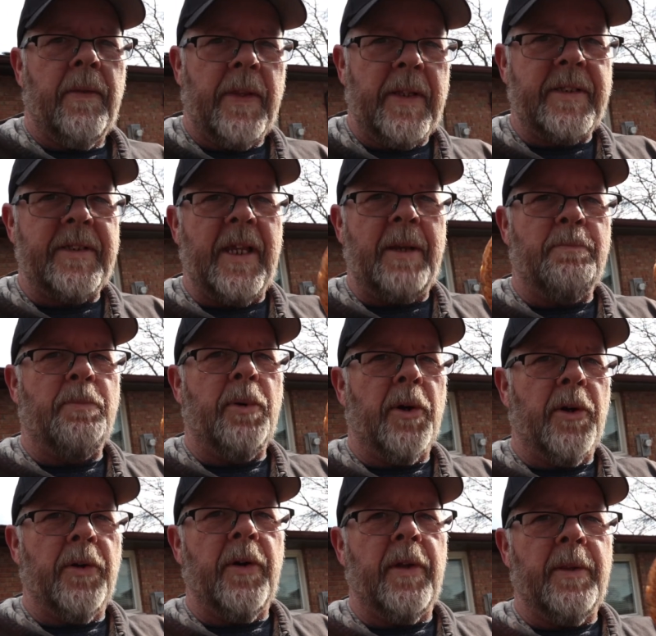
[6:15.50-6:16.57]
These say
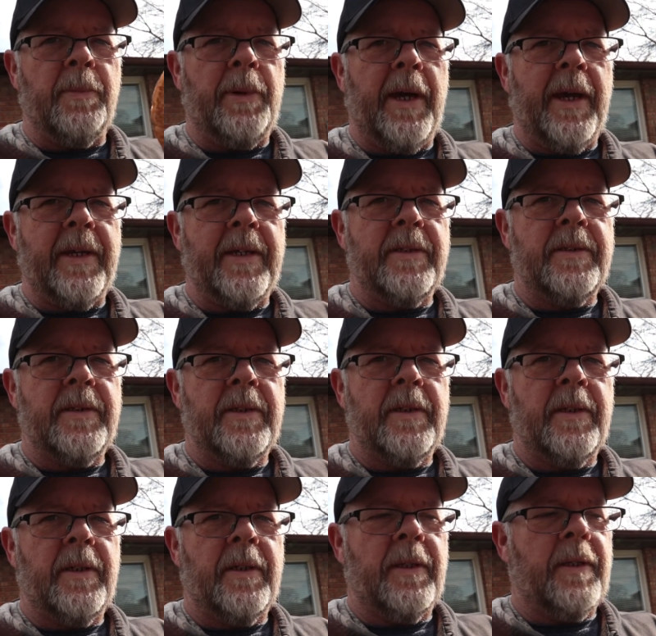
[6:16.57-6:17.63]
burger on the package.
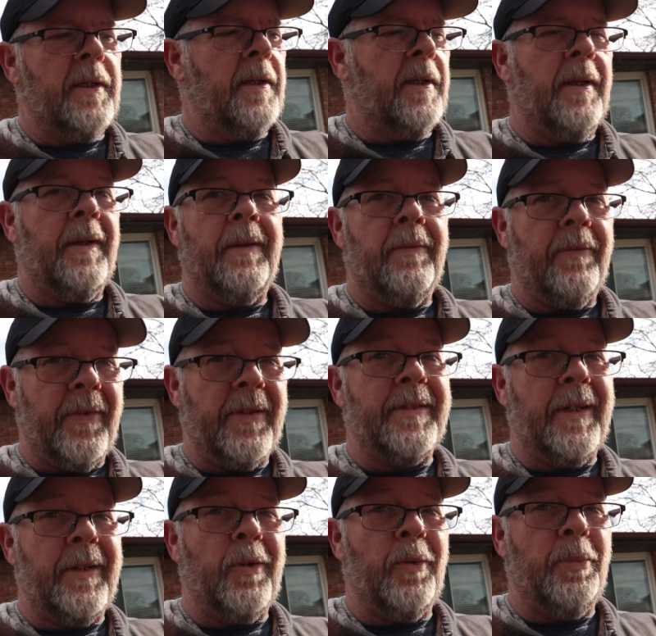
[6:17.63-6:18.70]

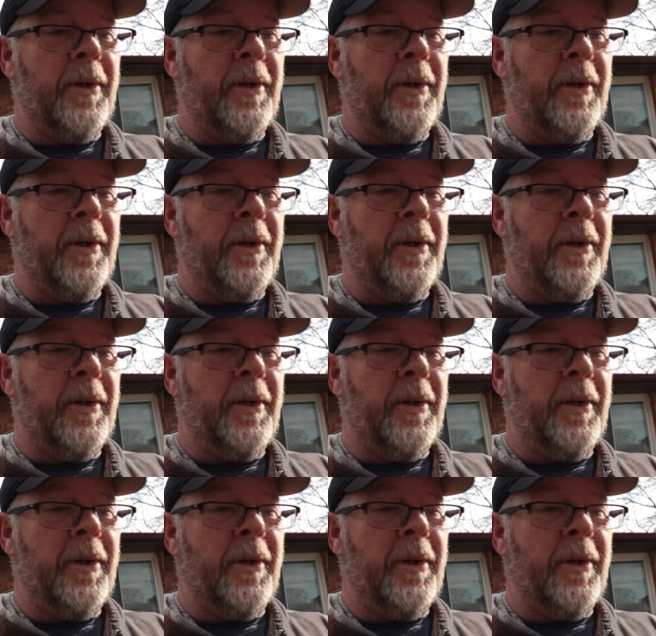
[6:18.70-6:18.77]
This ain't no